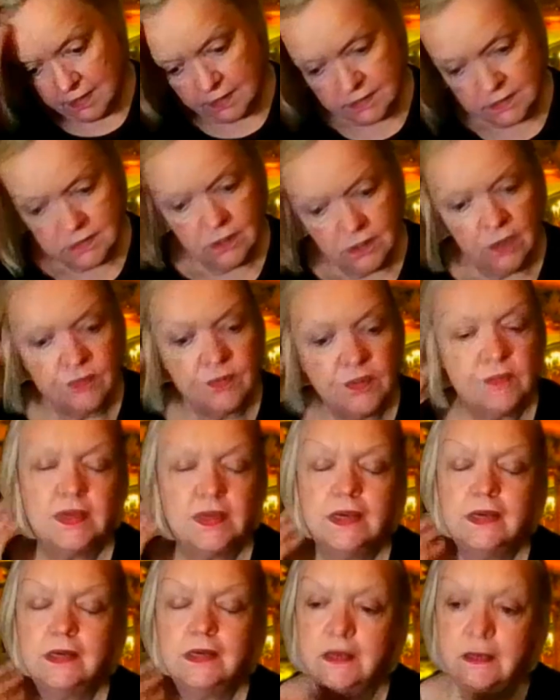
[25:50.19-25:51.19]
it's not
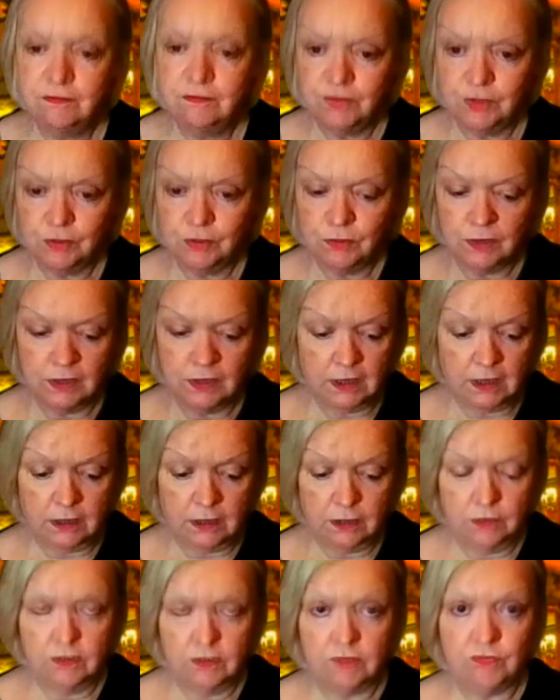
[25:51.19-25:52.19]
that they leave you
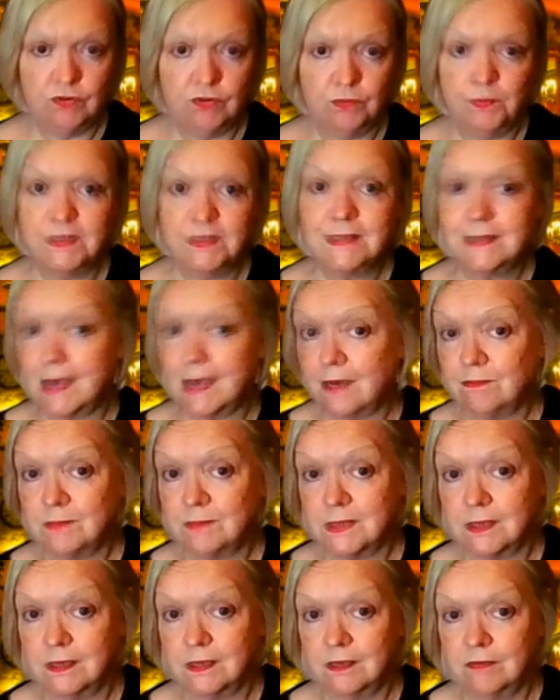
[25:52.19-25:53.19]
alone if you're
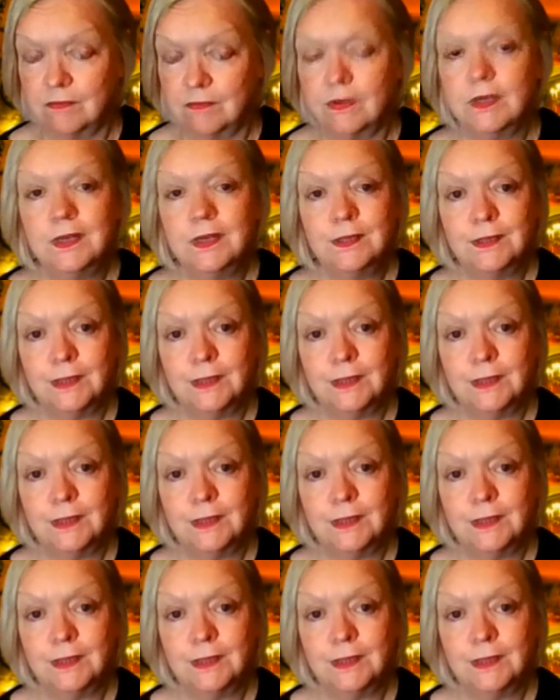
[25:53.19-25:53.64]
perceptive,